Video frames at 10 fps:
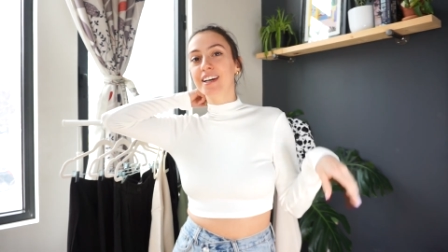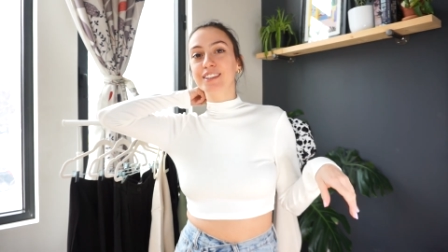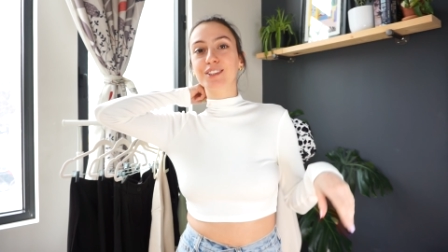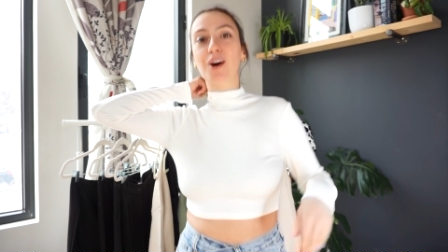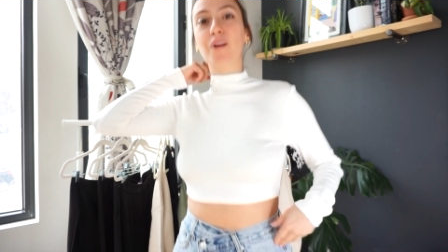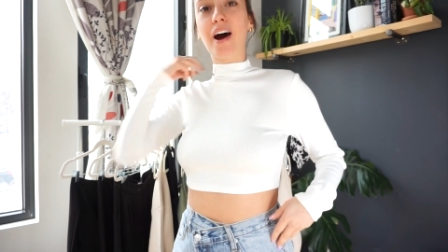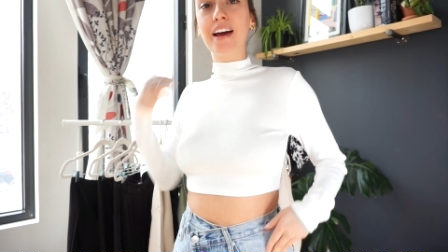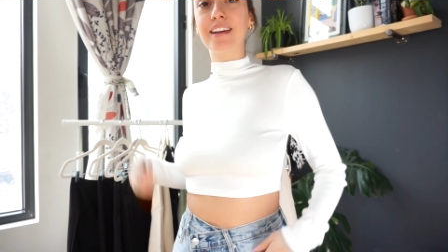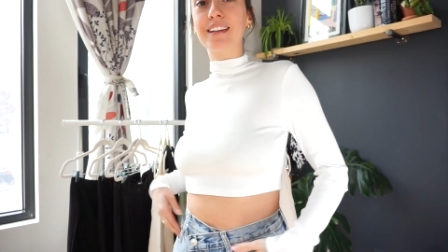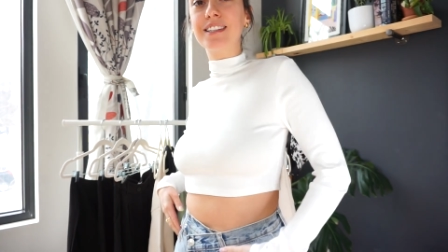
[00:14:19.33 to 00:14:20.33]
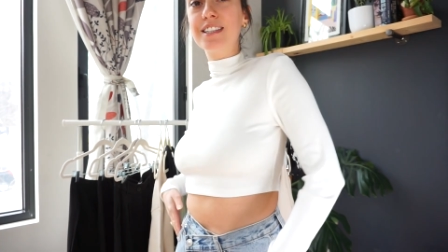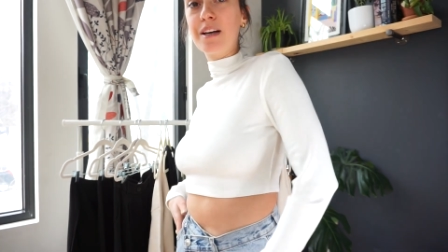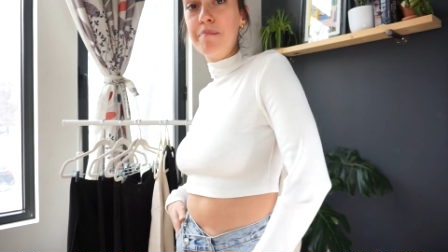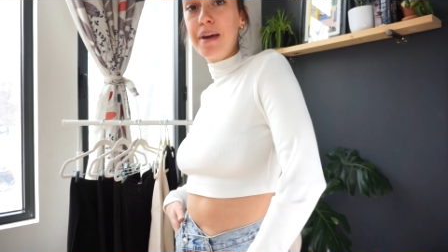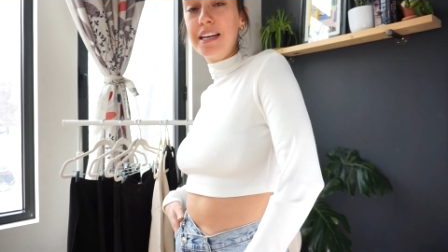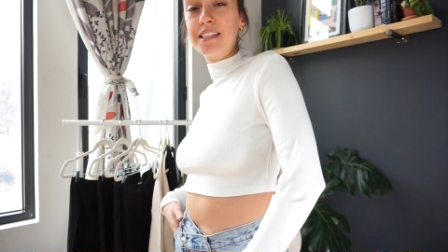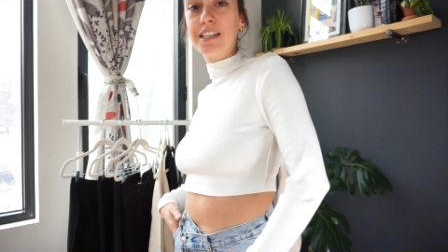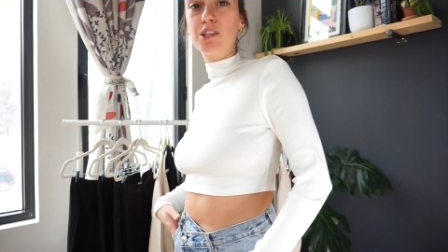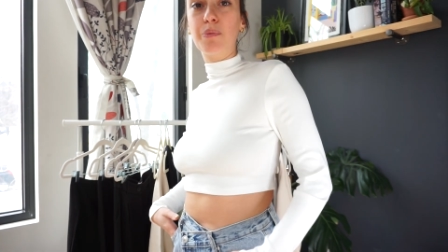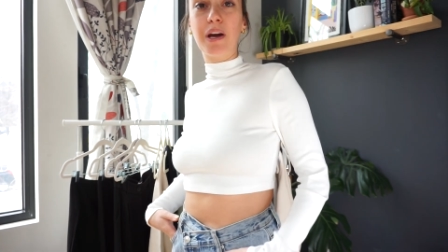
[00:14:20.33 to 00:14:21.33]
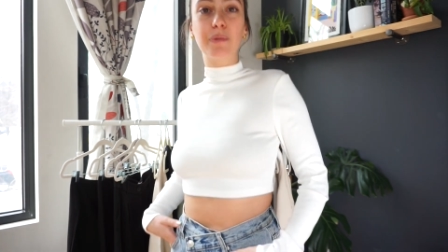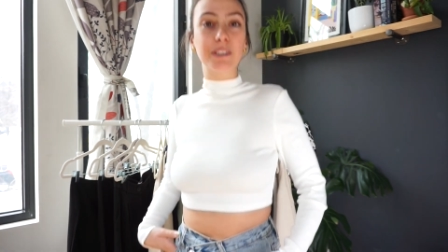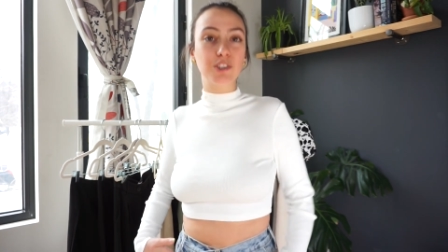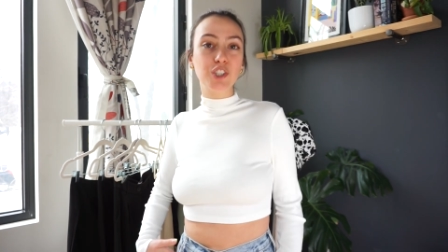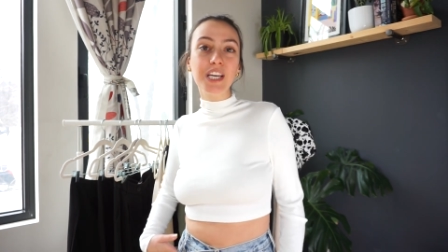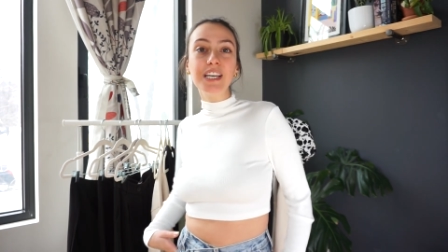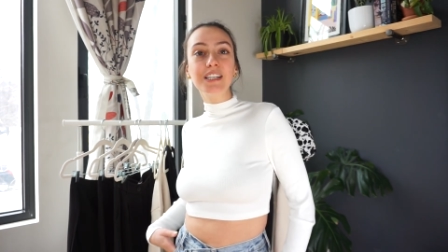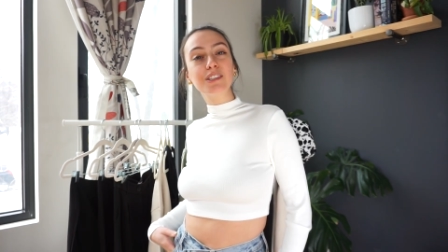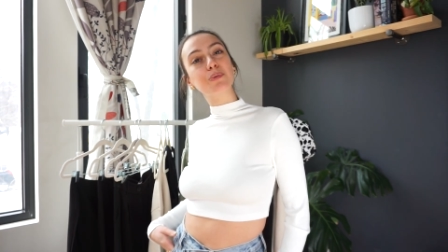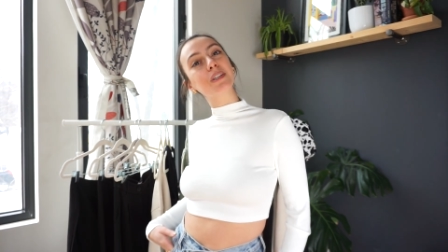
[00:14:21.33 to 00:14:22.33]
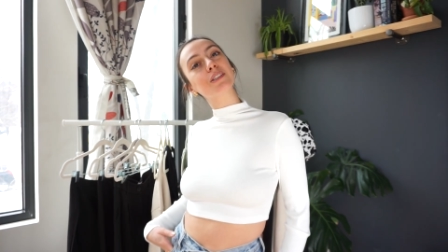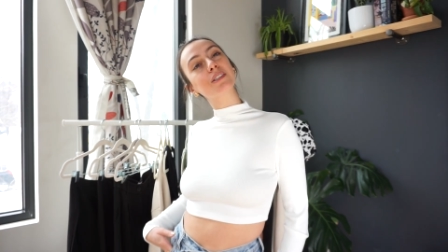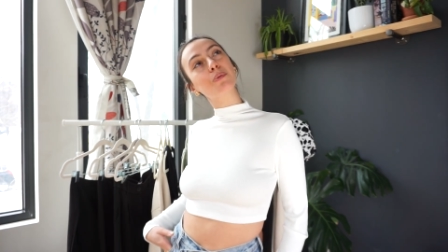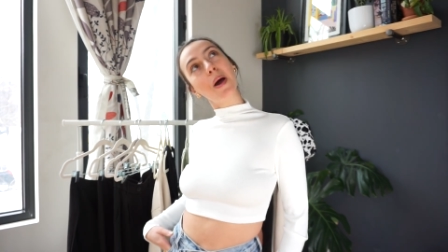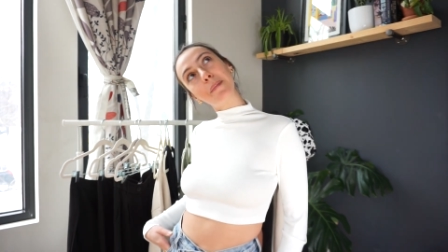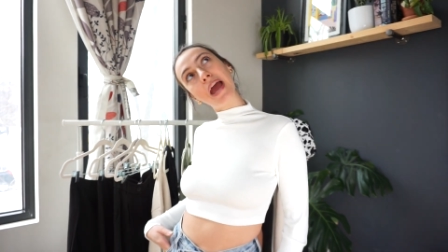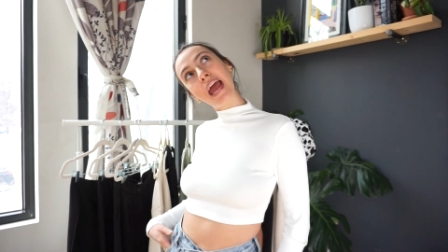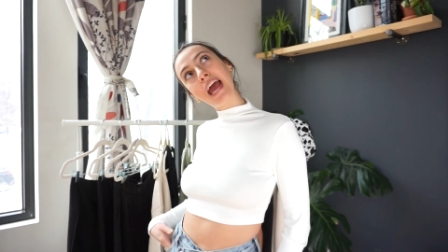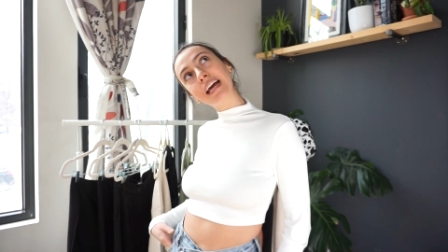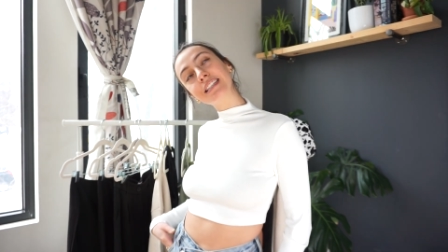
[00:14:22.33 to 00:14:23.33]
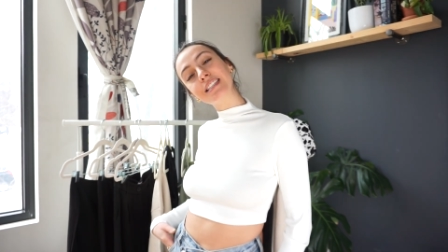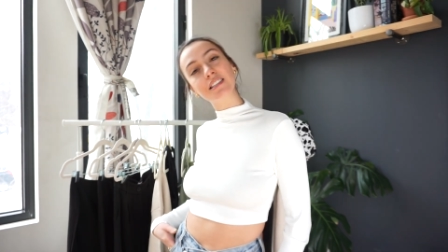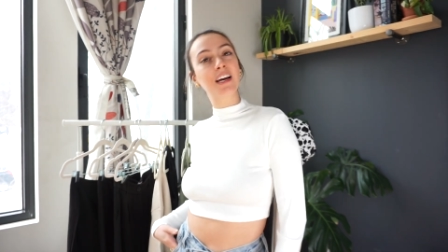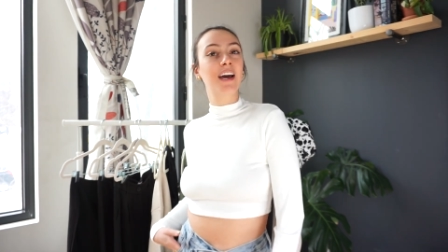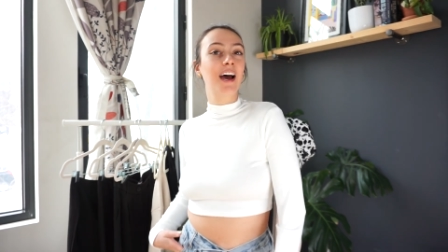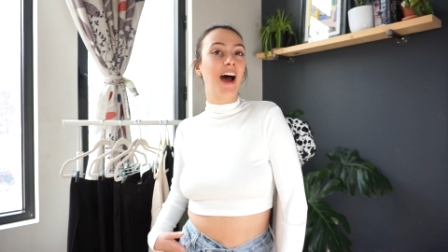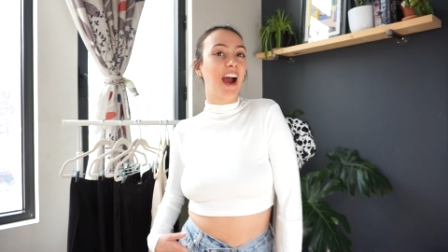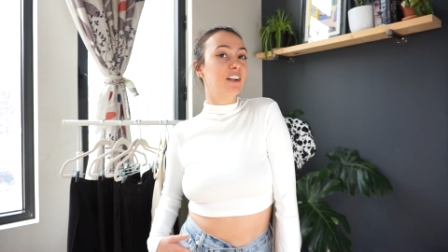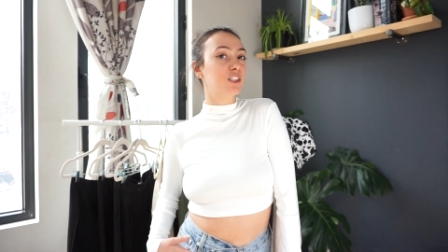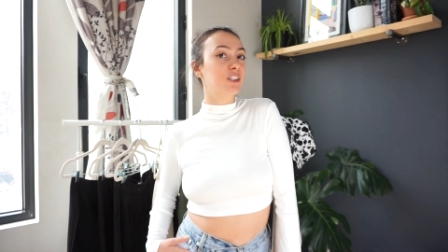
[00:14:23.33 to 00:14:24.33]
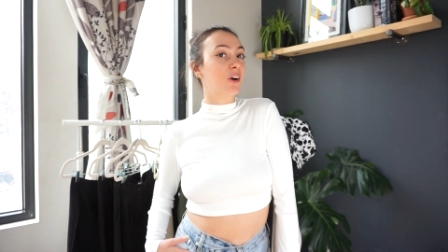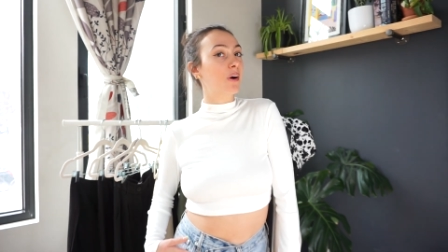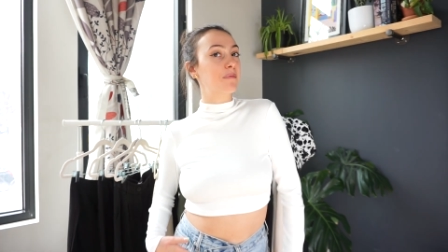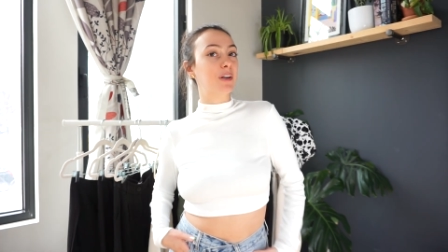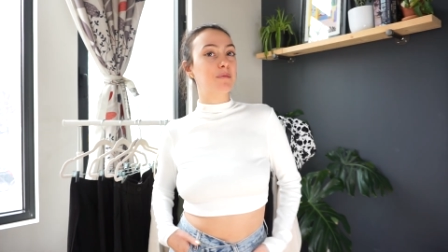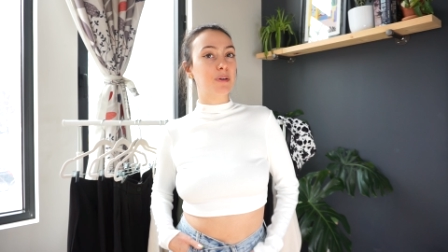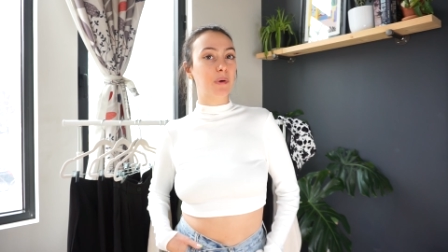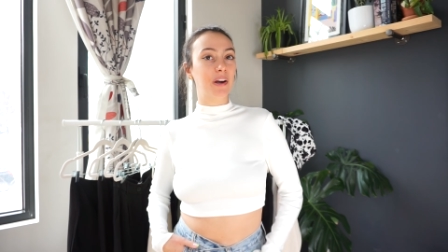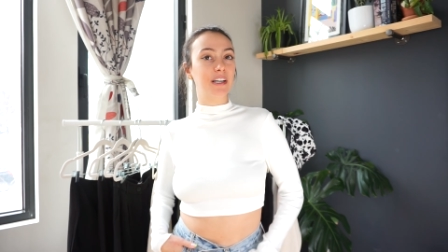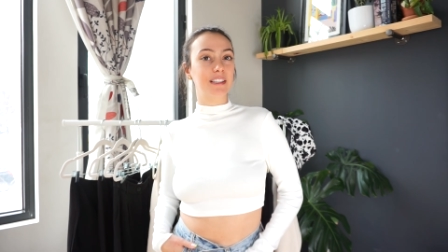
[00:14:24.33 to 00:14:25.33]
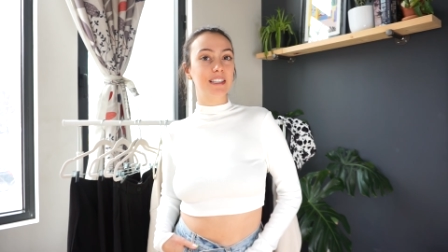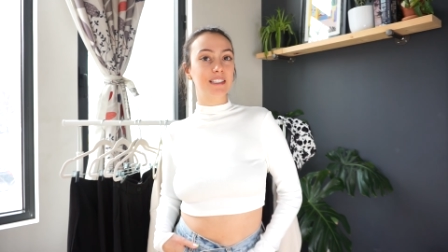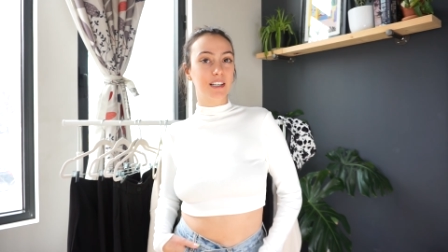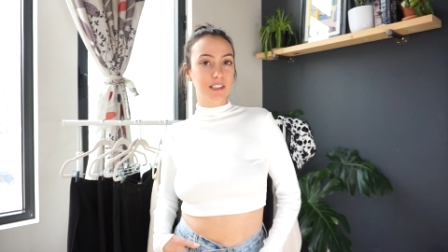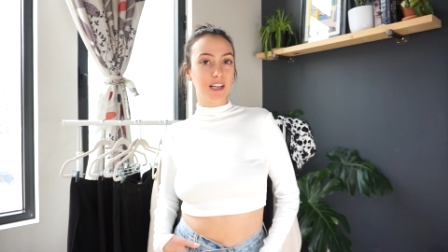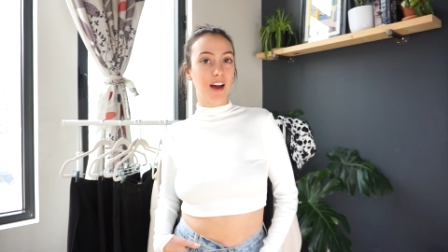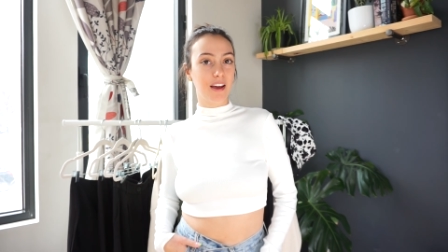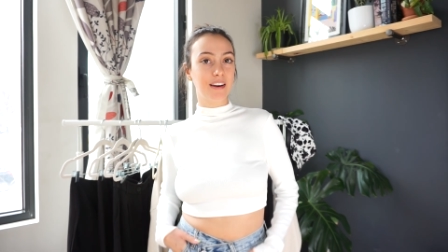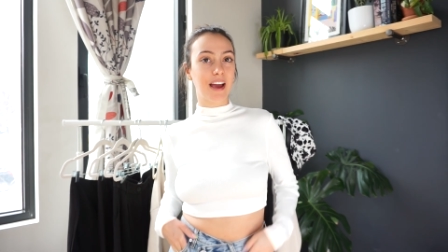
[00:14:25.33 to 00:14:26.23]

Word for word: So I think this is amazing to wear with jeans, with sweatpants, I just know I'm gonna be wearing this a ton.